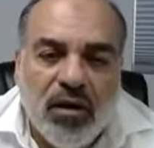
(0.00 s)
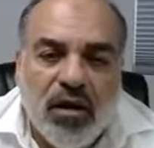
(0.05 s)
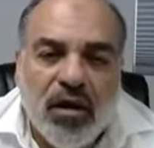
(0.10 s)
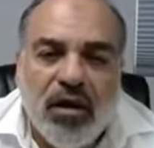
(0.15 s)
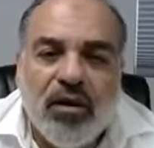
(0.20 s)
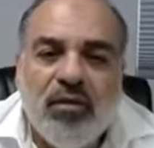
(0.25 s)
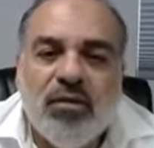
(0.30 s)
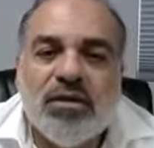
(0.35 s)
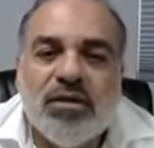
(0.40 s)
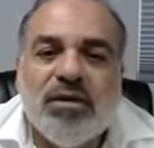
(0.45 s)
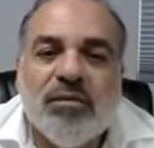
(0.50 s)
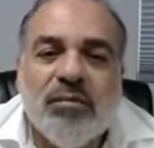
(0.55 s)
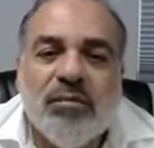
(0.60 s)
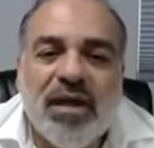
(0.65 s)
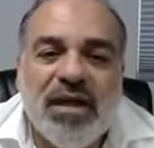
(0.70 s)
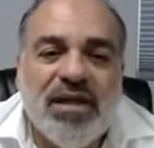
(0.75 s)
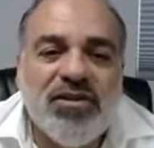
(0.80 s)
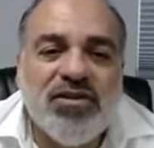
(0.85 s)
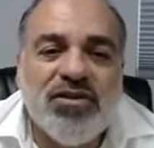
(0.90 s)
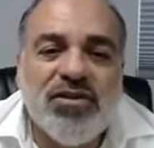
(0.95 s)
He was the
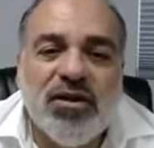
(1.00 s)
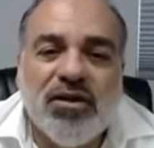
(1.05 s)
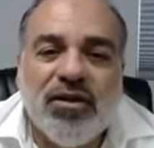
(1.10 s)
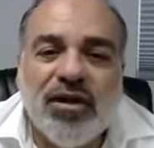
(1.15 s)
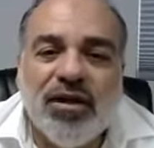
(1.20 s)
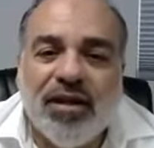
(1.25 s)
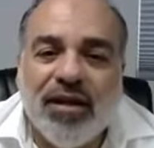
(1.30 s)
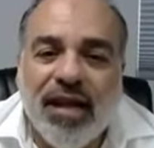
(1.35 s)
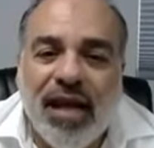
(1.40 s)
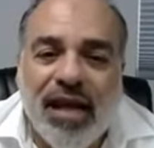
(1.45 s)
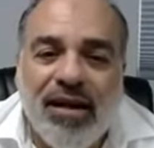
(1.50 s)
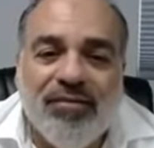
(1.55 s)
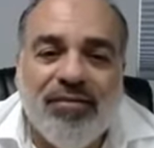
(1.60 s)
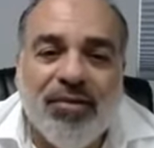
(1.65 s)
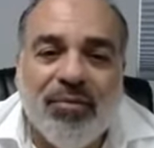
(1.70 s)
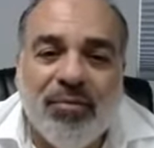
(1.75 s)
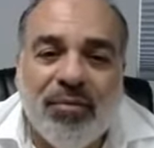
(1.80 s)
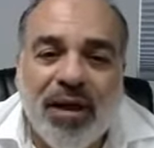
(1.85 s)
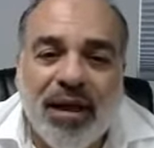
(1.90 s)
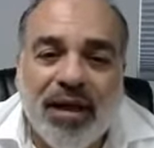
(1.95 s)
biggest jerk you could ever
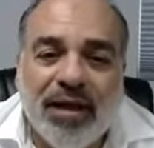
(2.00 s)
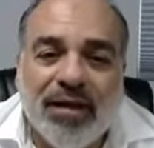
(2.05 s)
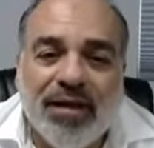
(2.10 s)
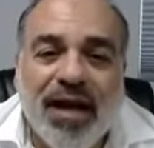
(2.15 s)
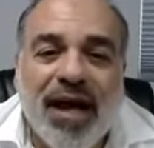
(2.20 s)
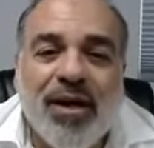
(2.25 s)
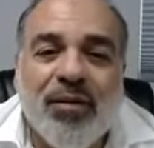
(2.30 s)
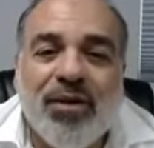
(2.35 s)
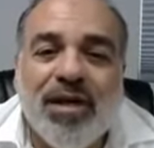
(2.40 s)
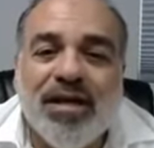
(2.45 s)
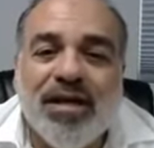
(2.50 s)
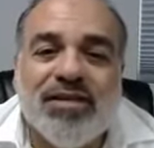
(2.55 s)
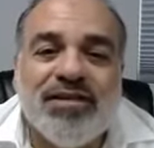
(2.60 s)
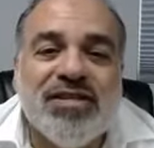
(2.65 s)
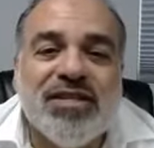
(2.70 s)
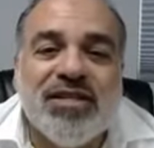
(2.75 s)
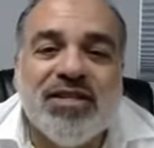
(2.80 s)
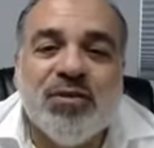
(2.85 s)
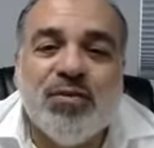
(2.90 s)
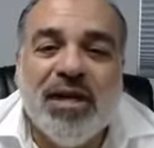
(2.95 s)
meet. Now he is the
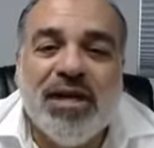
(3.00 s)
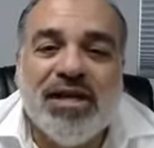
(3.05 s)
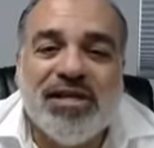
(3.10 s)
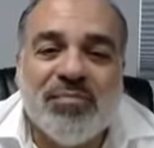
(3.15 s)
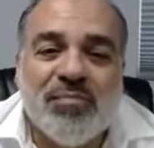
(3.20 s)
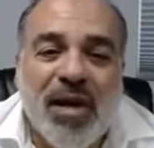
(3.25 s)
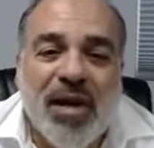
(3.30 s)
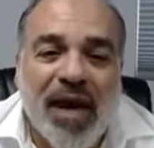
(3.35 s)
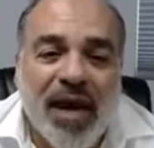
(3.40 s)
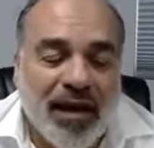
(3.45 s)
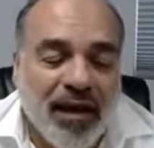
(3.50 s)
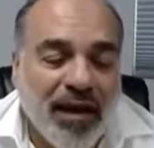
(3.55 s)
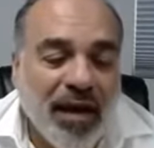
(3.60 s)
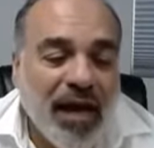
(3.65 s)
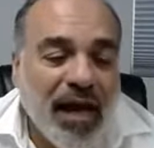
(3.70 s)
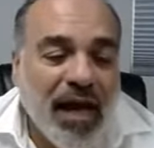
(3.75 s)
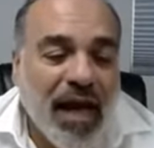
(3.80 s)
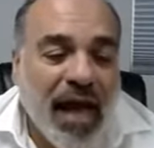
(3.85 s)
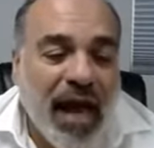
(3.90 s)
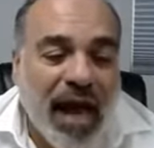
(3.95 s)
sweetest man.
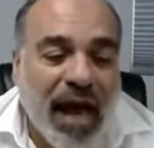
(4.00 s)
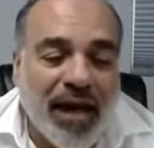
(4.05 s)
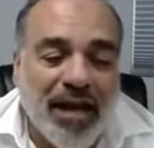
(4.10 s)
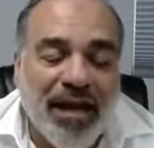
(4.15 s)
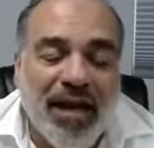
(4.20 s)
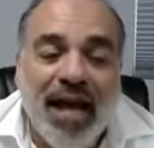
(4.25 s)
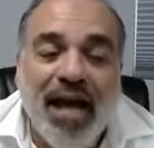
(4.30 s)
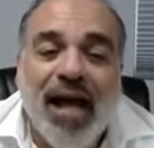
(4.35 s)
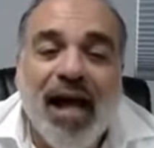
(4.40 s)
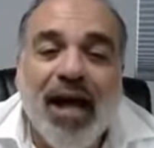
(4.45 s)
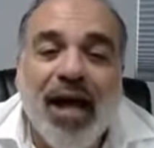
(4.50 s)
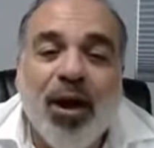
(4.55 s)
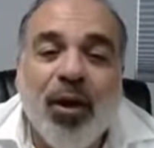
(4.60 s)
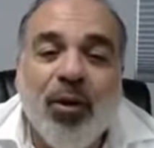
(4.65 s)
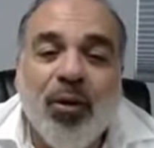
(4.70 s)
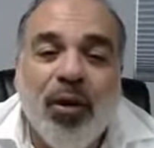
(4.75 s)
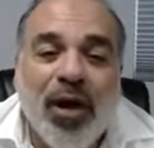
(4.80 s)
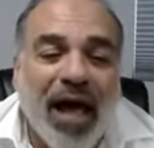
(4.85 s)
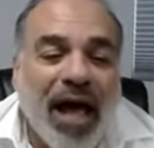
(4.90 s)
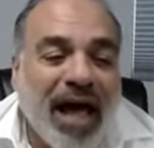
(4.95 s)
And
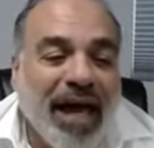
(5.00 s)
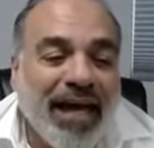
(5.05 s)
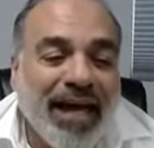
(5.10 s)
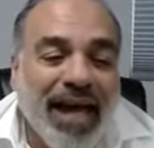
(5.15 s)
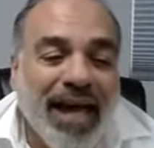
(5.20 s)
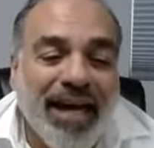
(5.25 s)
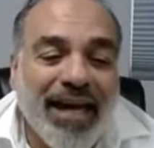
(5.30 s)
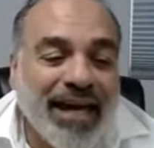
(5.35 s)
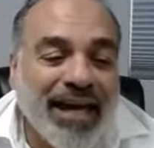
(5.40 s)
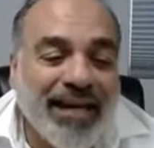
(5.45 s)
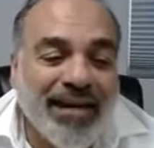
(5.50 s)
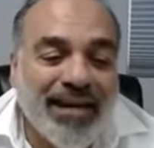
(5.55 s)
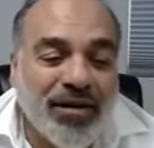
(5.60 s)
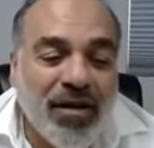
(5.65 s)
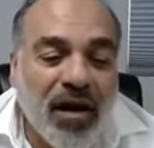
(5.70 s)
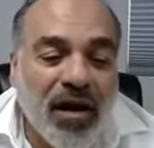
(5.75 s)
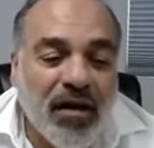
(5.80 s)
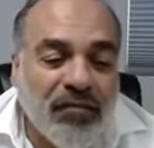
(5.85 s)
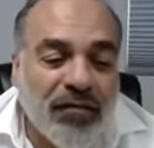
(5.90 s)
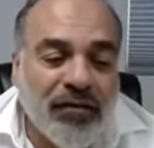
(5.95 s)
now I can't get
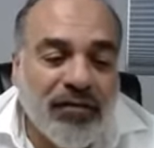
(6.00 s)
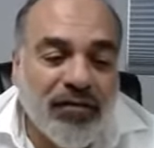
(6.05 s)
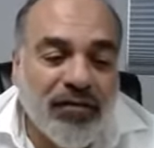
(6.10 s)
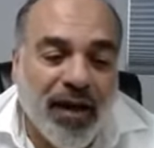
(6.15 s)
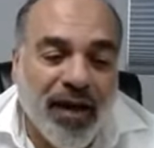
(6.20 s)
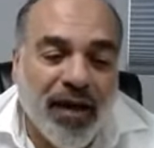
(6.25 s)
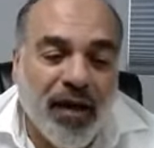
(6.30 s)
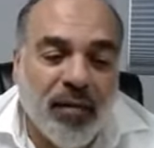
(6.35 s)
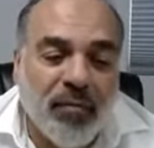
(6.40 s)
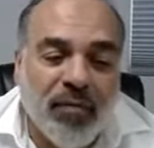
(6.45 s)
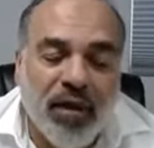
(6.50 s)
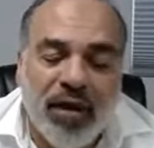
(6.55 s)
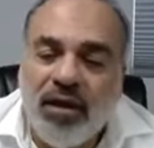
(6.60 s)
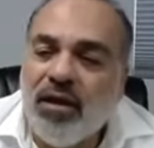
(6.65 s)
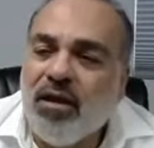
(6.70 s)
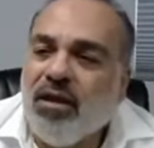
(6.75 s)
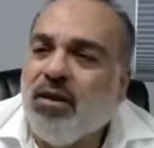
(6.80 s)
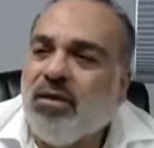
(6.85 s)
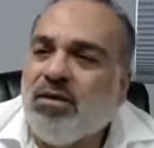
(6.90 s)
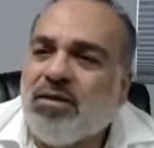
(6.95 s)
enough of him. And he
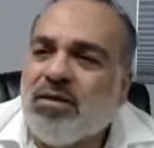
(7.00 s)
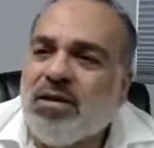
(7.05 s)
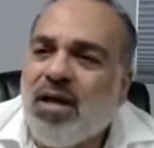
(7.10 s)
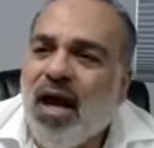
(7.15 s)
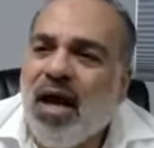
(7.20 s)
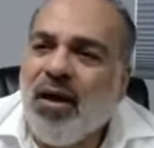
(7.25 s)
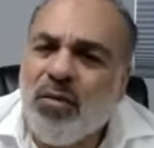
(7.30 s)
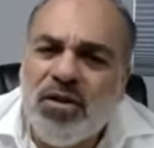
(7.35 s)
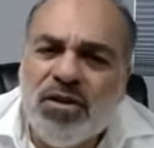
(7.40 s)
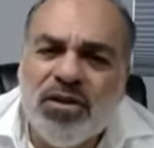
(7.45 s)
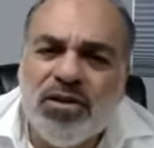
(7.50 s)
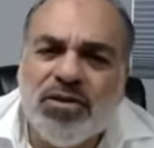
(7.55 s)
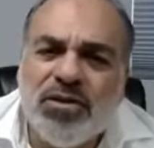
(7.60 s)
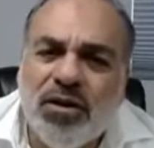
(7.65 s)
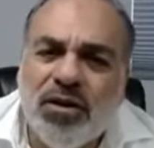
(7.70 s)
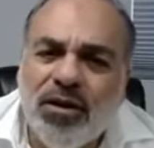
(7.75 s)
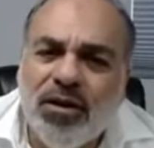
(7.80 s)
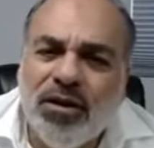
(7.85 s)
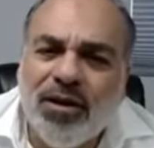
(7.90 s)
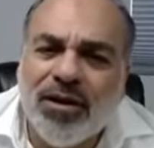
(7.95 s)
goes, I was a
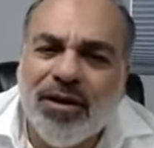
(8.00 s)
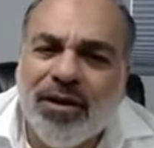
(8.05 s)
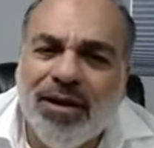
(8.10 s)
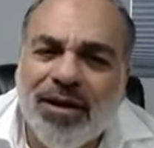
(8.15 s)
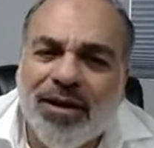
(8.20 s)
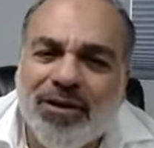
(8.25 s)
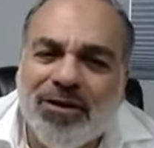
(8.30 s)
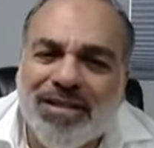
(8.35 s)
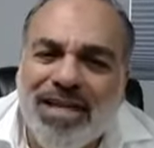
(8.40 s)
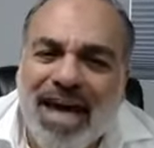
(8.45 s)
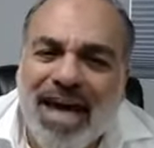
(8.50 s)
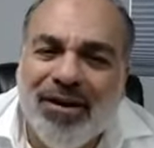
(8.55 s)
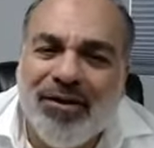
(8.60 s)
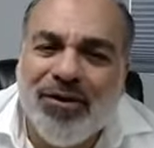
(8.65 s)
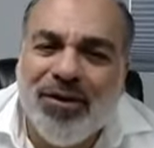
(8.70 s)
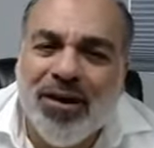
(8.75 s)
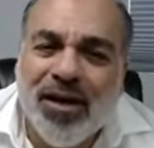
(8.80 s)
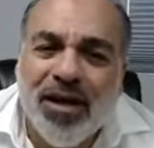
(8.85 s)
jerk. He looks at her.